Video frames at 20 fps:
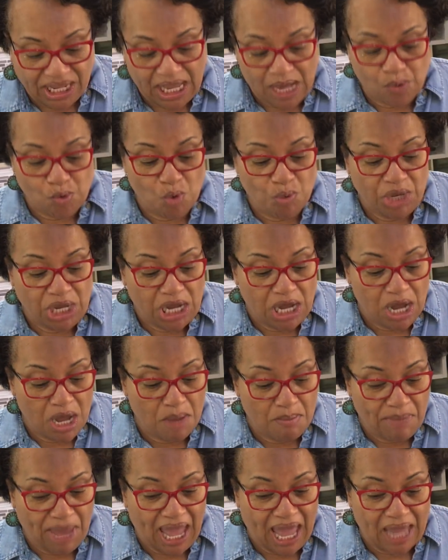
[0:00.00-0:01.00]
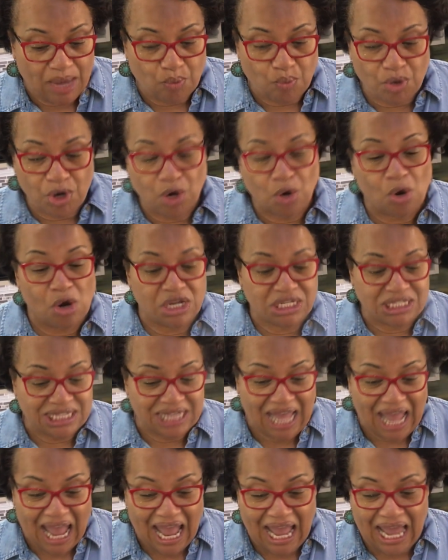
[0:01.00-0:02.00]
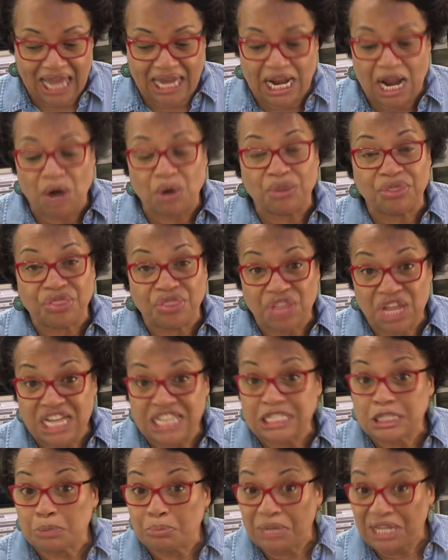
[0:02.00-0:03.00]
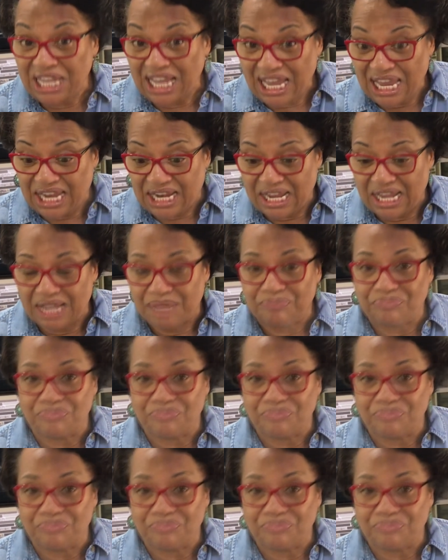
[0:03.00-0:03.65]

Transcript: And when we come back, we're going to add our thin spaghetti.